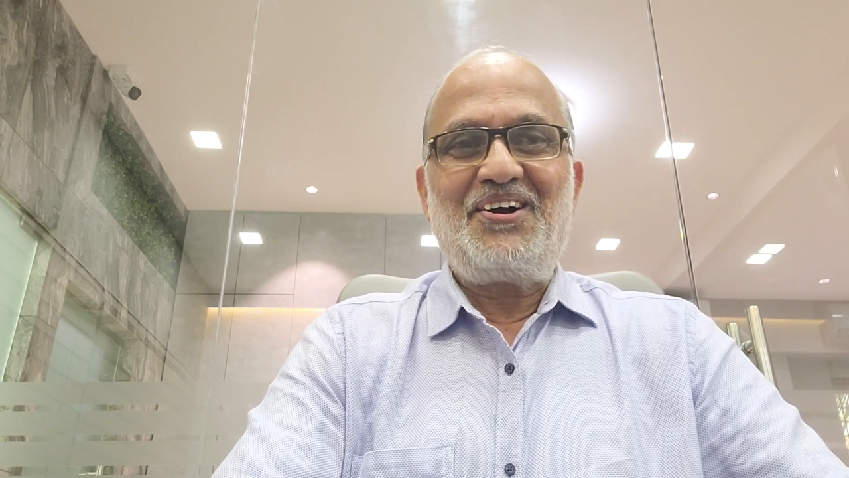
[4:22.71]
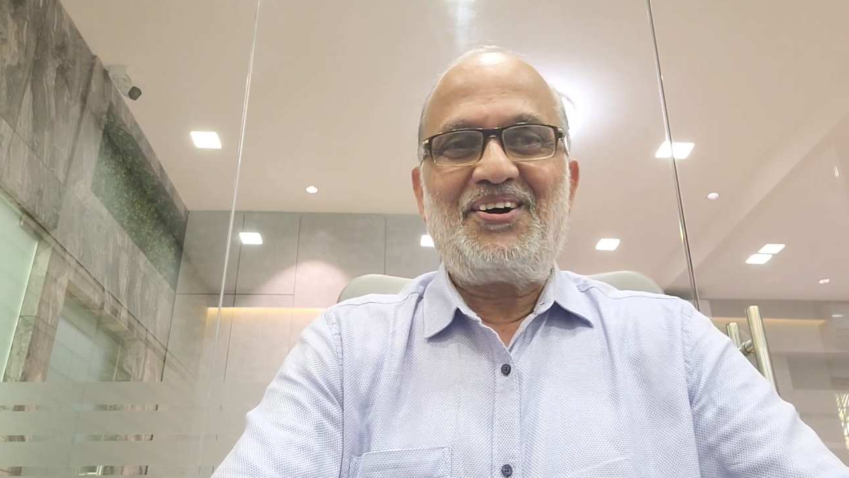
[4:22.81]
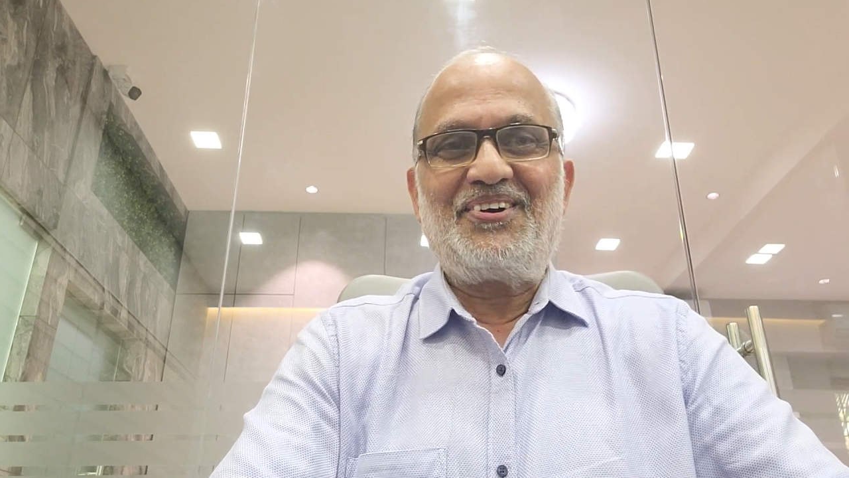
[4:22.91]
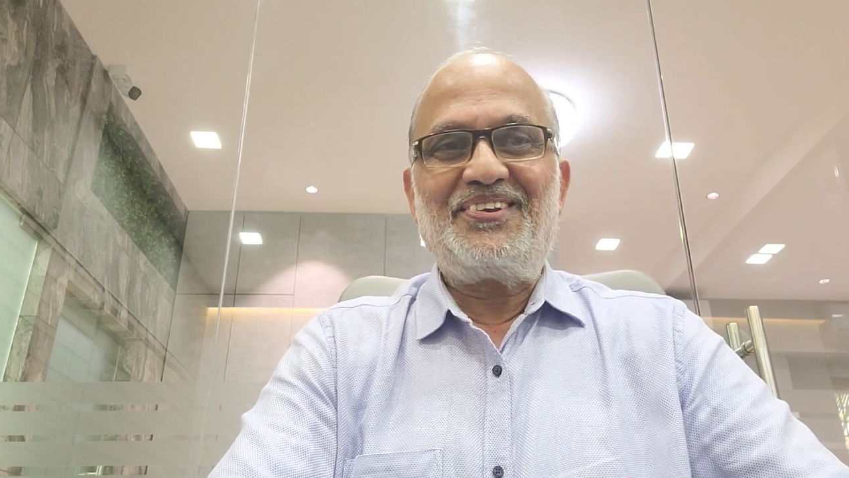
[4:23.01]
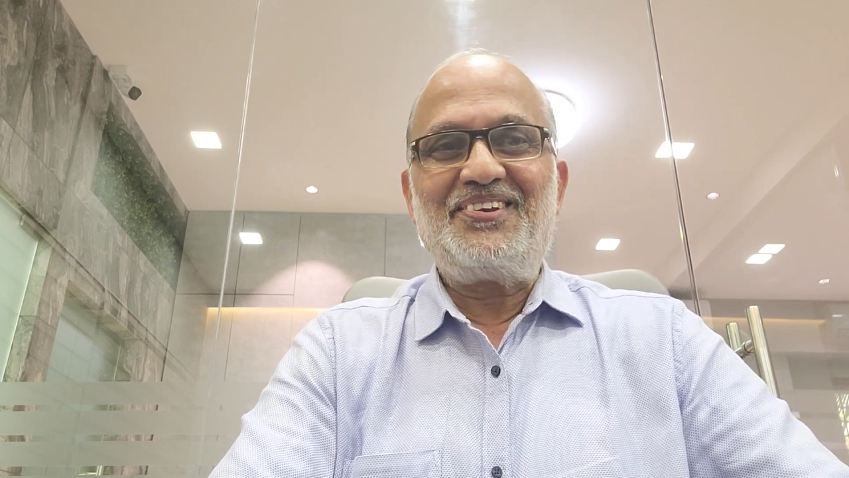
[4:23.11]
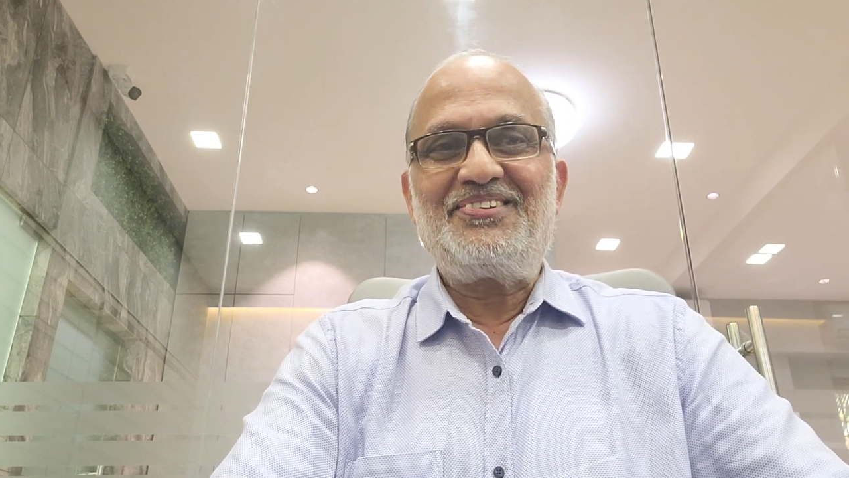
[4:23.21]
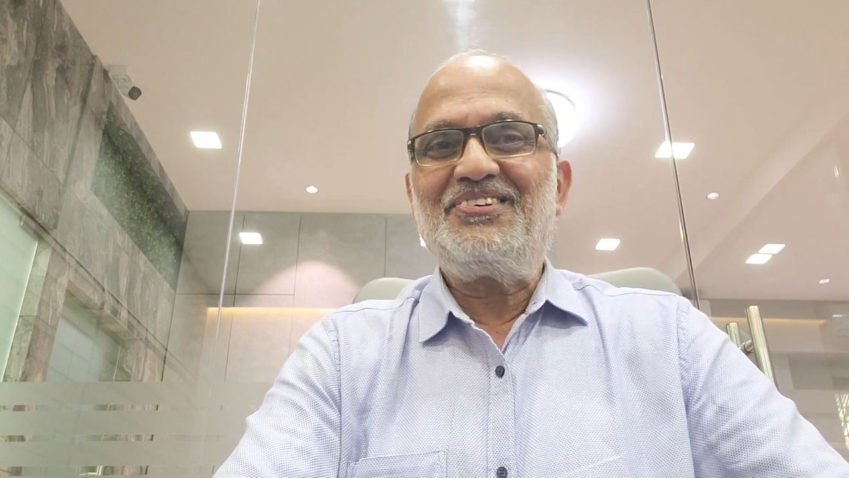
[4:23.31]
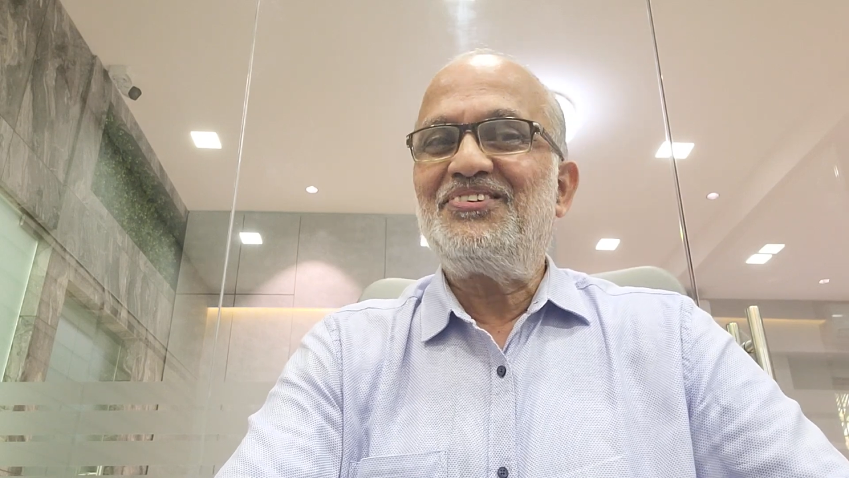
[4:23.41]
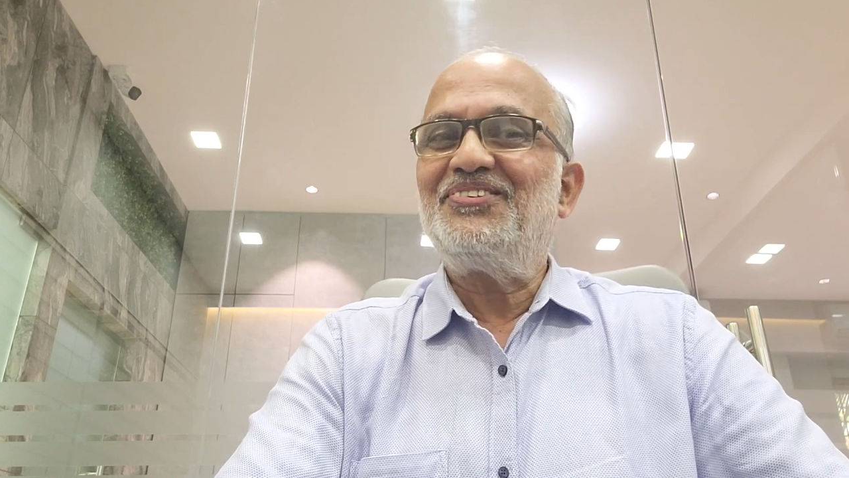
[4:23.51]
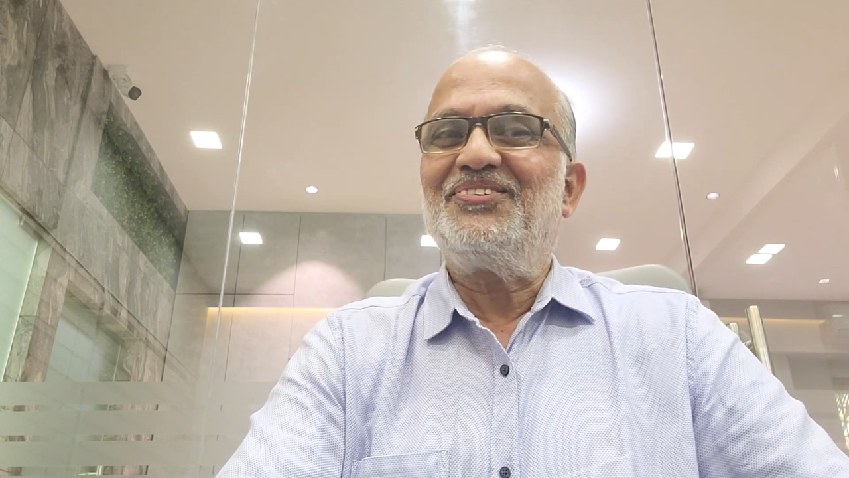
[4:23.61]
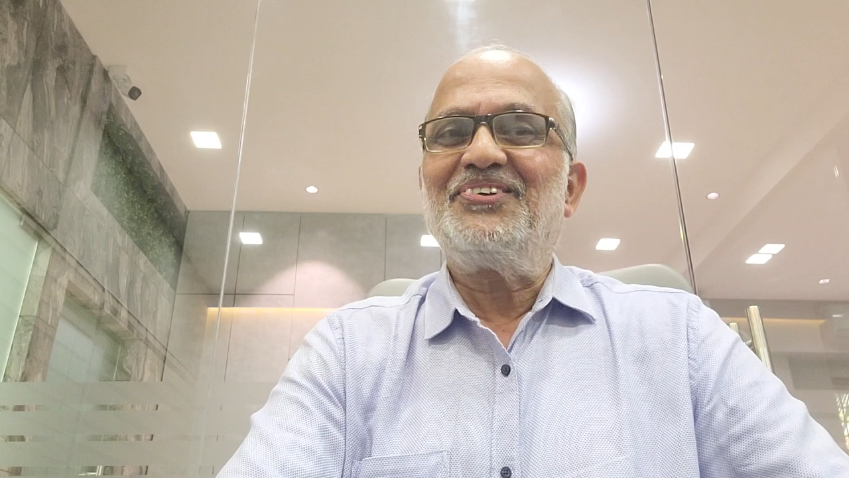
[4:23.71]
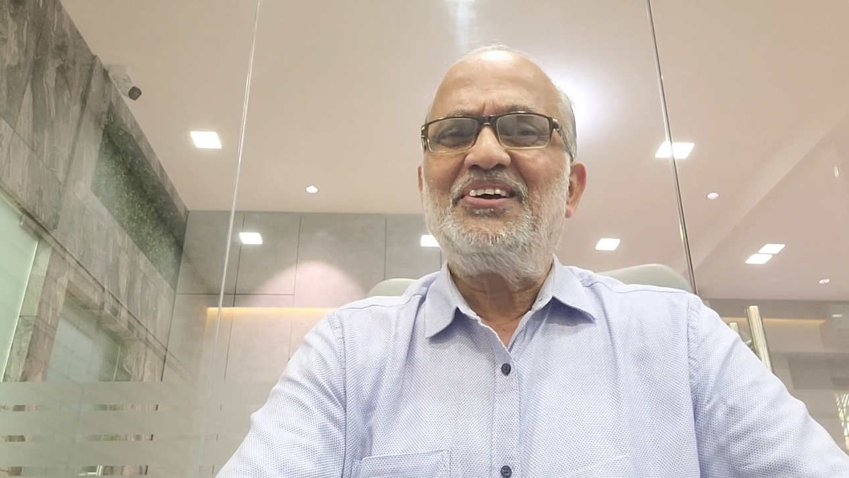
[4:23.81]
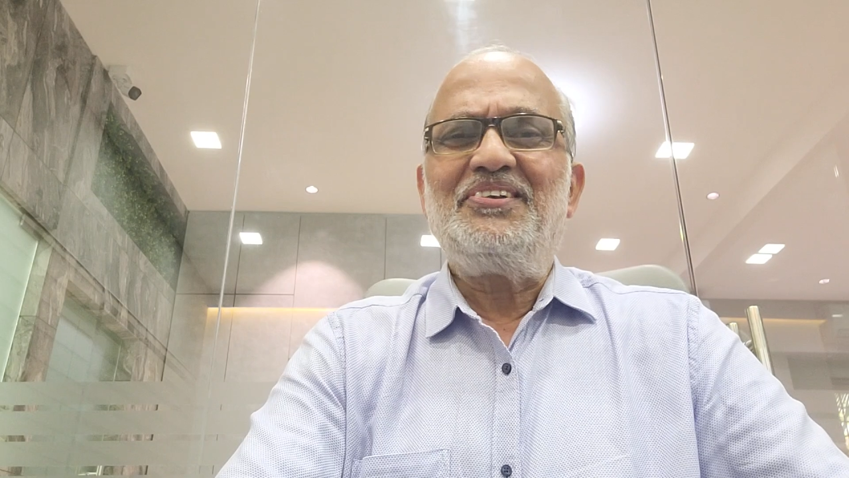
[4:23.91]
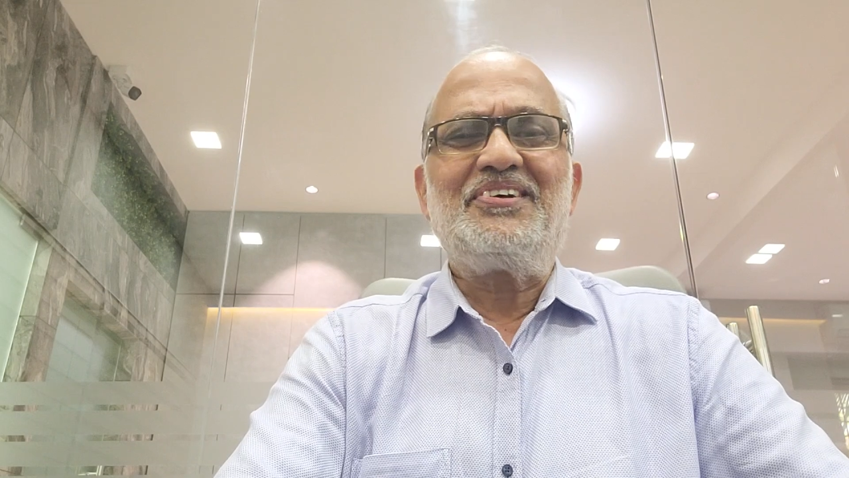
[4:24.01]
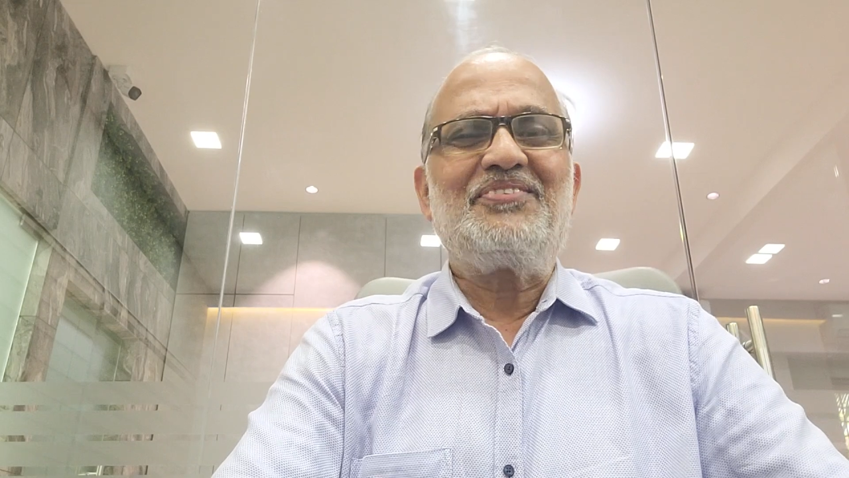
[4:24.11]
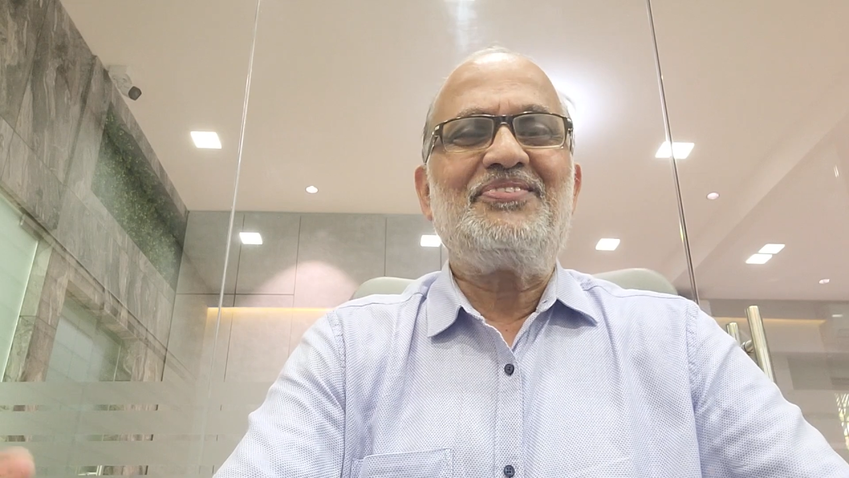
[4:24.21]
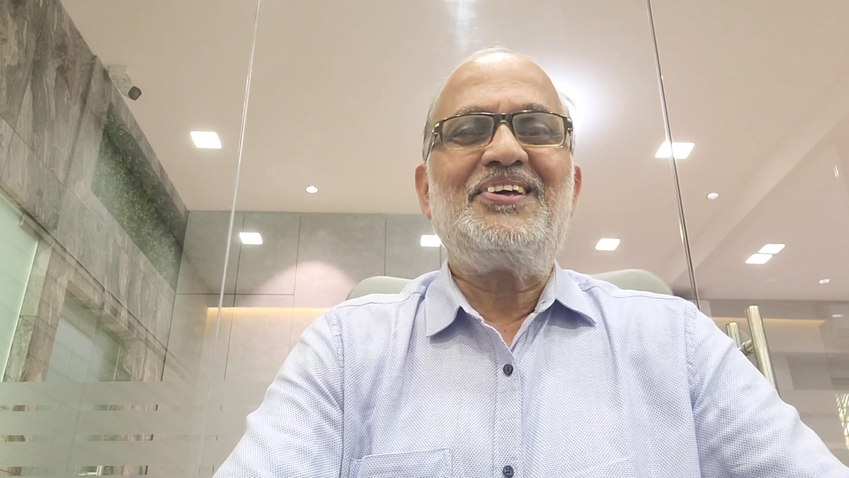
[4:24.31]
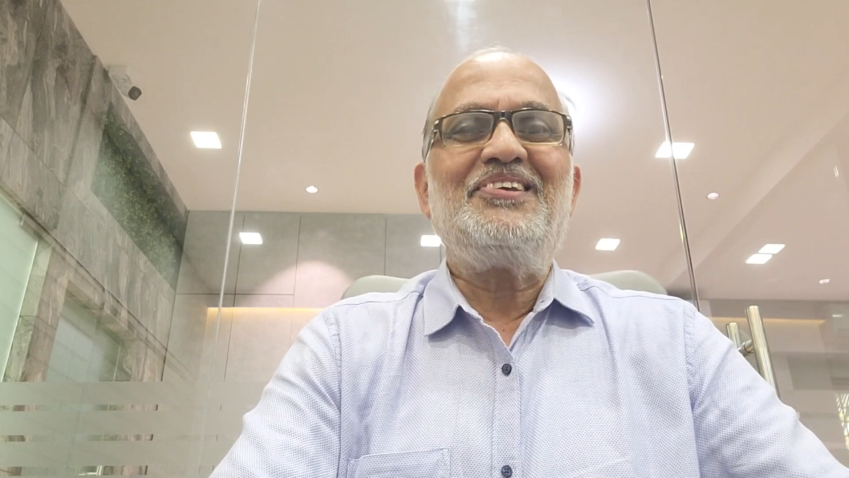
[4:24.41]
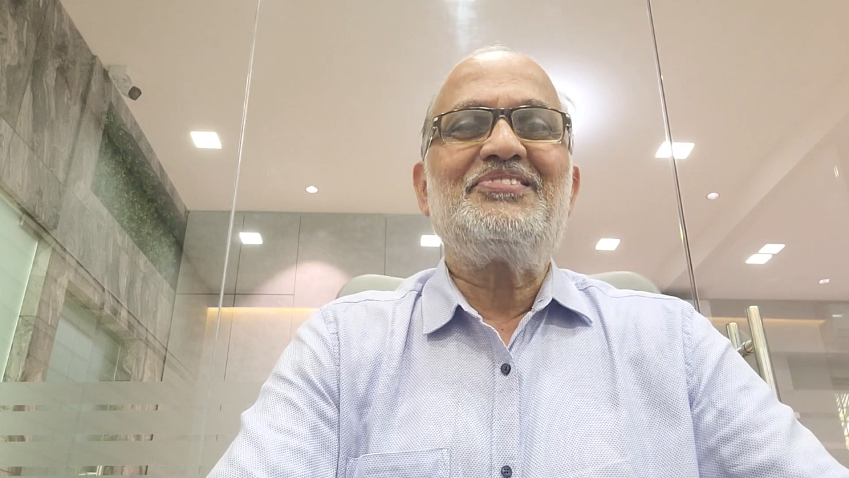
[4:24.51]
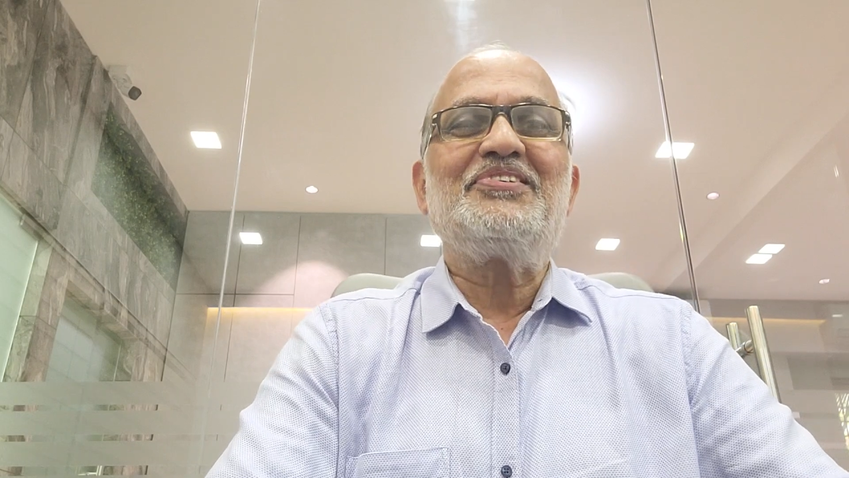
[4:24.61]
on this issue. There are
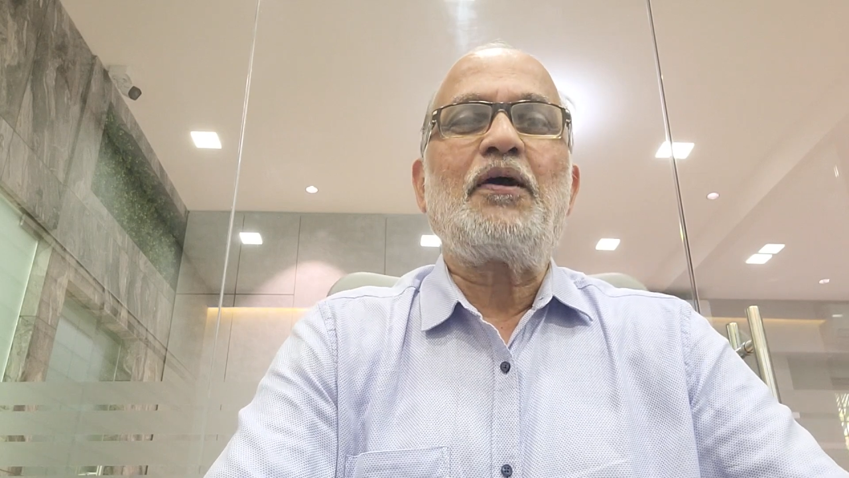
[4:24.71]
various